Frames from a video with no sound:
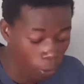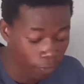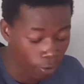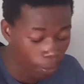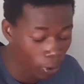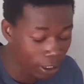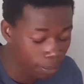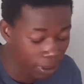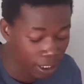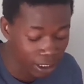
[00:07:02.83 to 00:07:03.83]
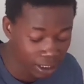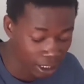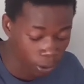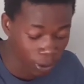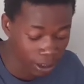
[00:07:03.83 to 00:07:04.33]
from where it begins
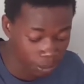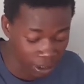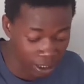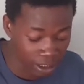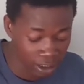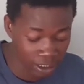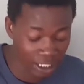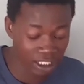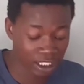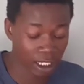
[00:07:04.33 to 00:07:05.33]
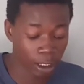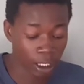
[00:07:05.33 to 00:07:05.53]
and where it begins, that is a